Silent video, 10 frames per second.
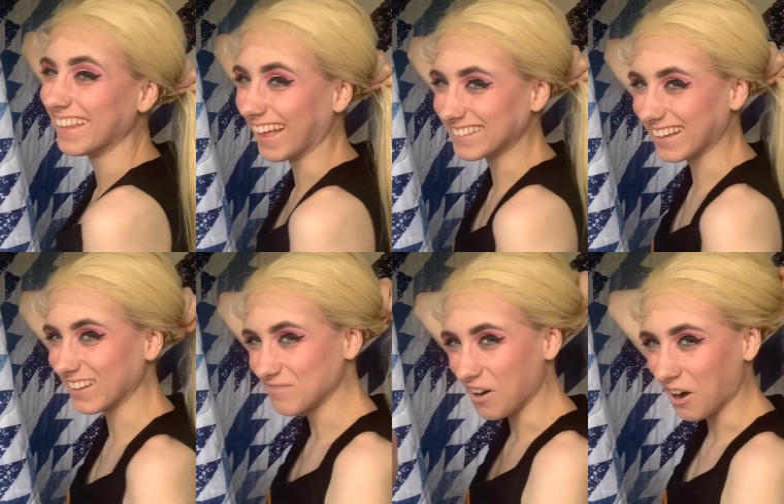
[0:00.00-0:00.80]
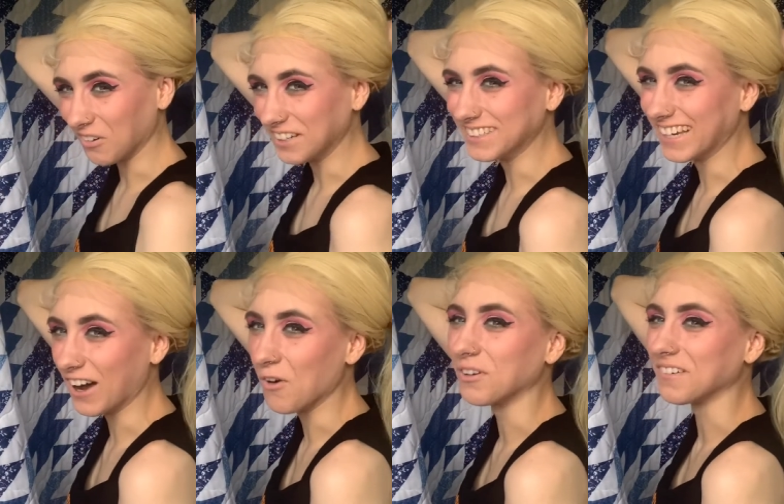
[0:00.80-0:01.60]
That's how the ponytail
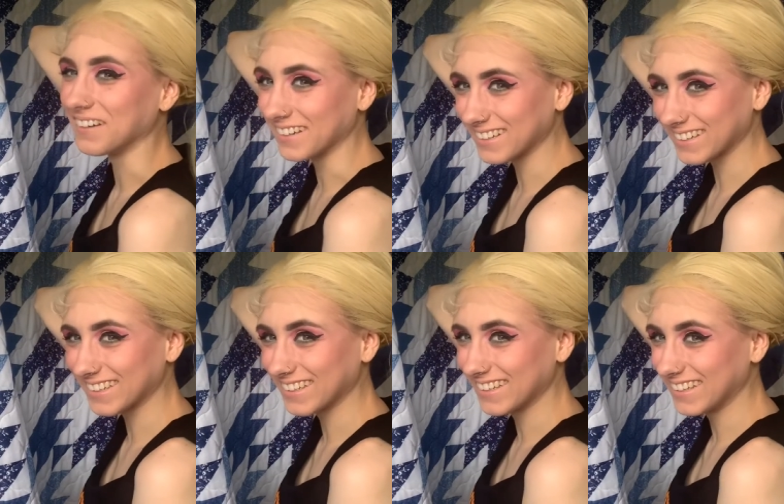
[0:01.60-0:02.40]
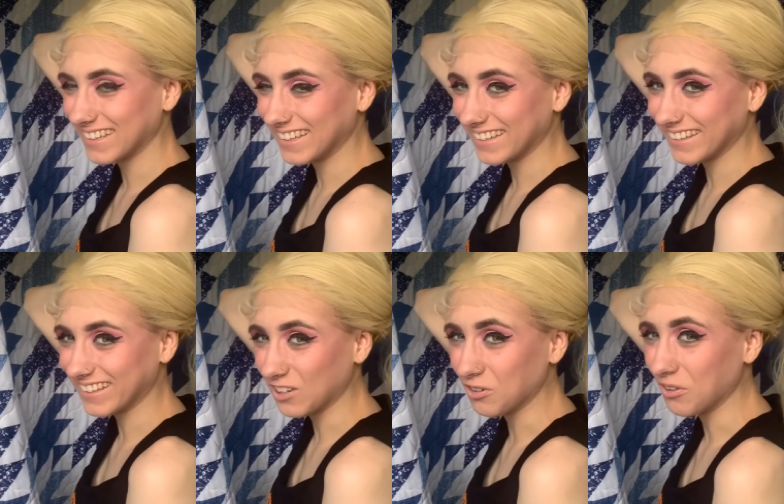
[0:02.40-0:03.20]
would look.
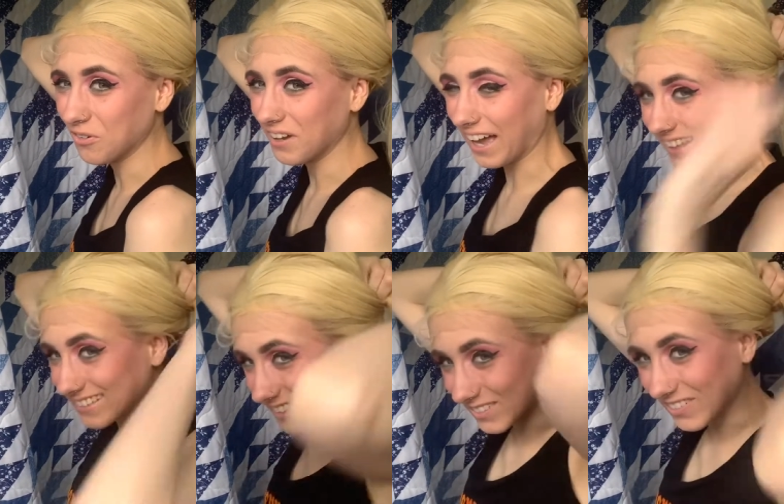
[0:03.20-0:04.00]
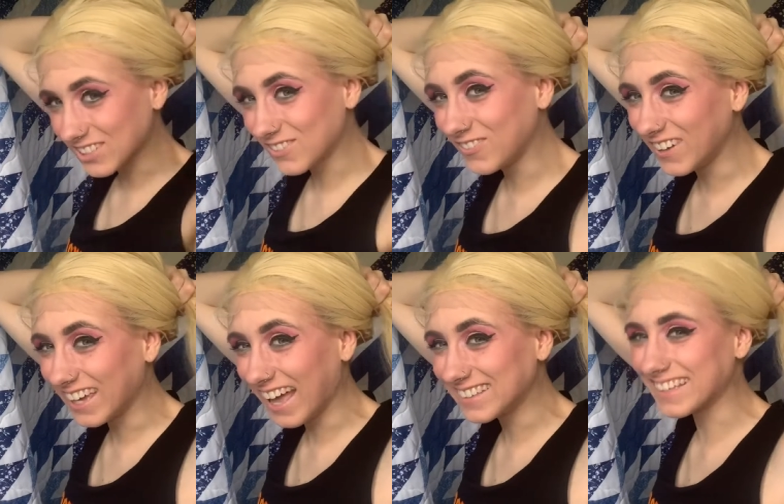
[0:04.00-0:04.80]
Like, who has this much big
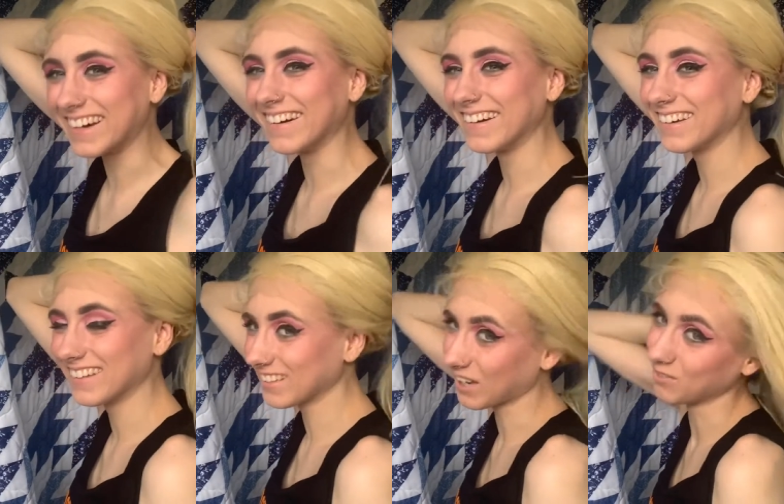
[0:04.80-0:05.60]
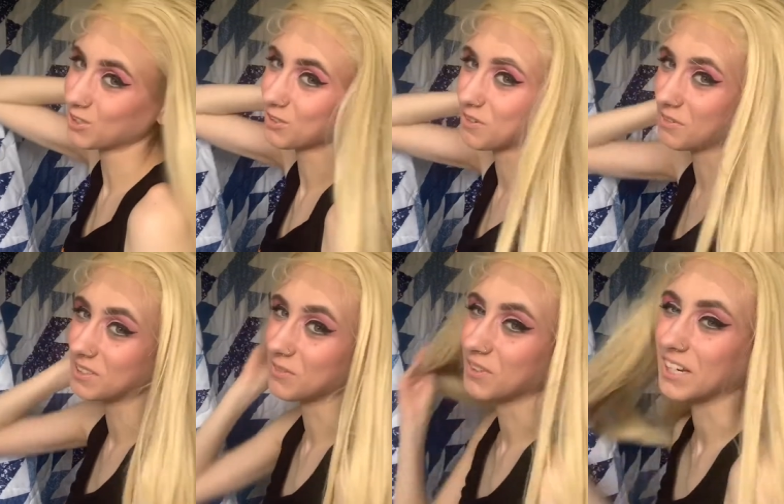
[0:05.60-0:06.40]
ass hair? Like, I'm sure maybe
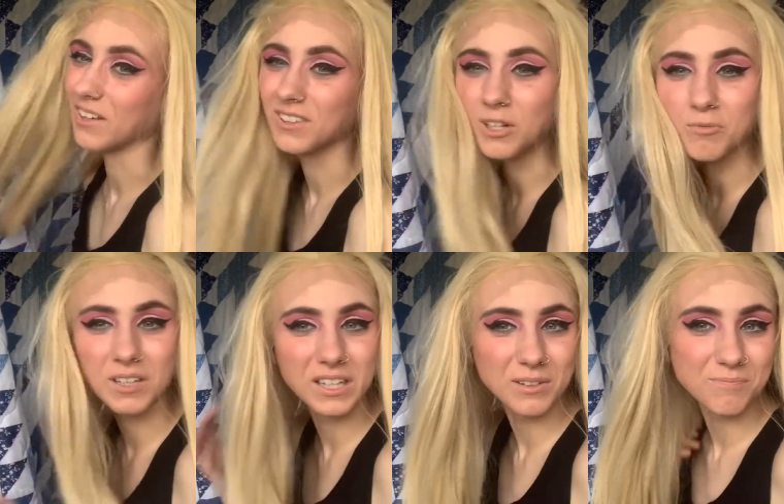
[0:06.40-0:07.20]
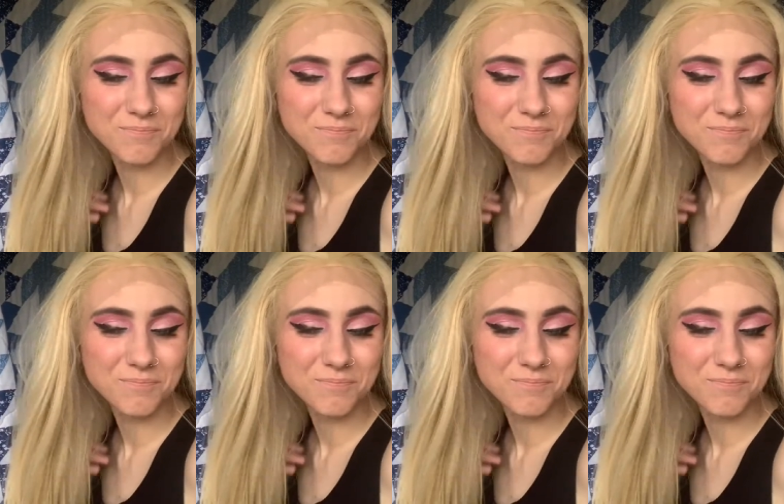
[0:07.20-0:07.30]
somebody out there, but like,